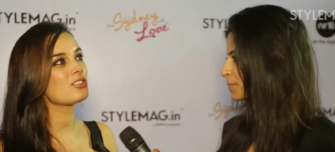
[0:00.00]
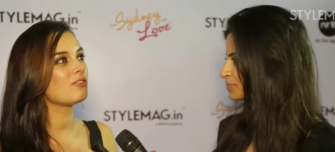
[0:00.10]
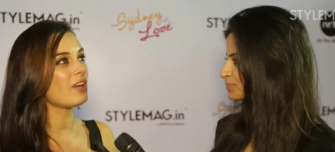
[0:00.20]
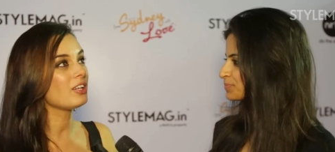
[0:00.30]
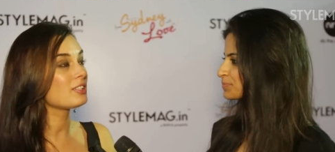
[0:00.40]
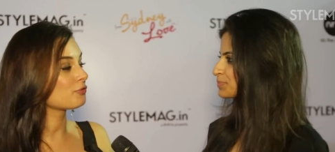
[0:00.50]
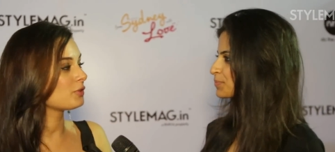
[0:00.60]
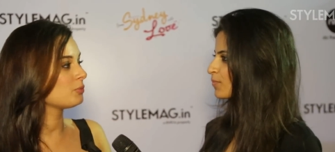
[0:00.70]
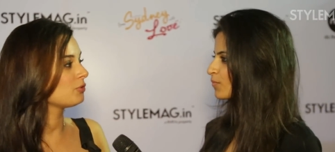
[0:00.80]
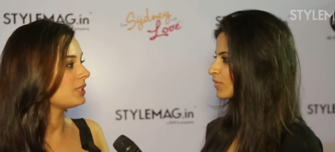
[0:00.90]
Speaker 1: also a very
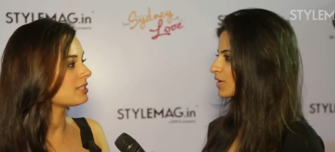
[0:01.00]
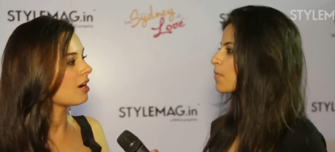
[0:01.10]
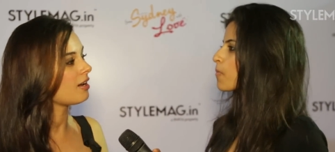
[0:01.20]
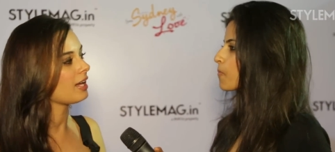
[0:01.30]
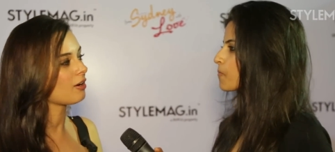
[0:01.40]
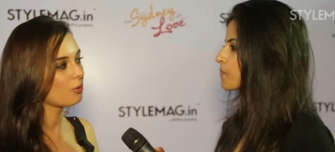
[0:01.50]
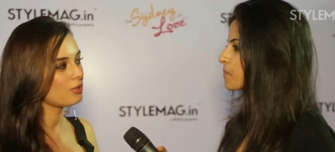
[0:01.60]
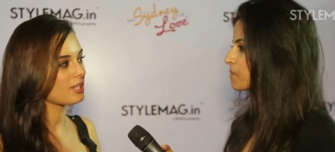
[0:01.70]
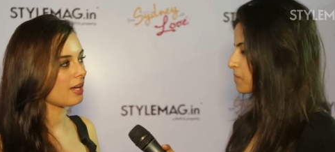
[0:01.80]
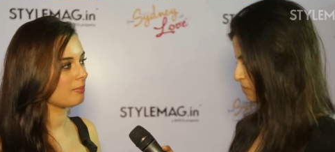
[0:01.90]
different movie. It's not like an
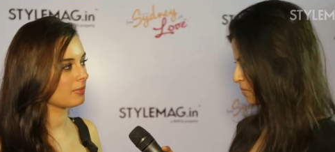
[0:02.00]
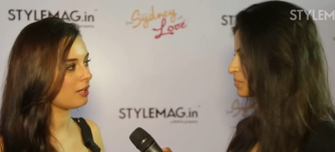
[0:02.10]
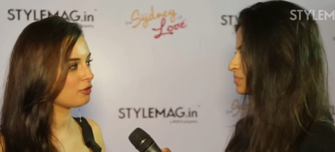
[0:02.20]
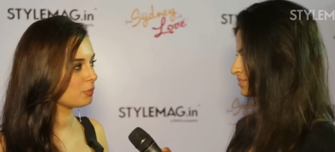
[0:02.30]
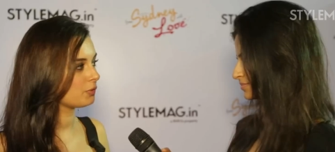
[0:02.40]
old time kind of